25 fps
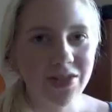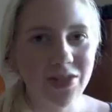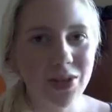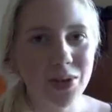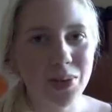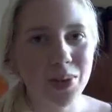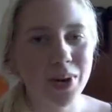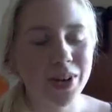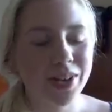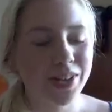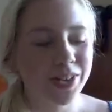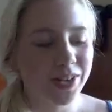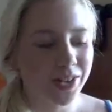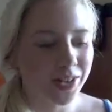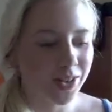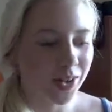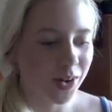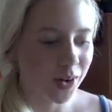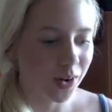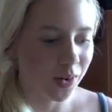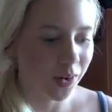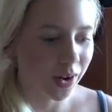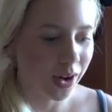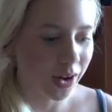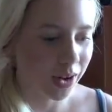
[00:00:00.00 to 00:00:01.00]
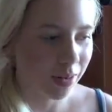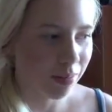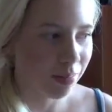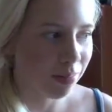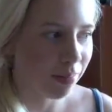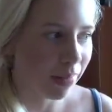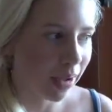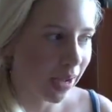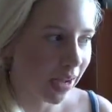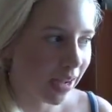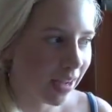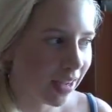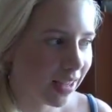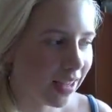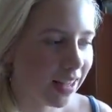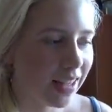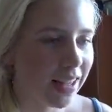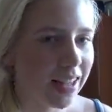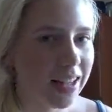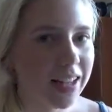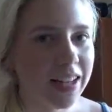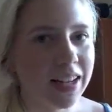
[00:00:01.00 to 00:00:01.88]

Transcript: everyone, so I'm back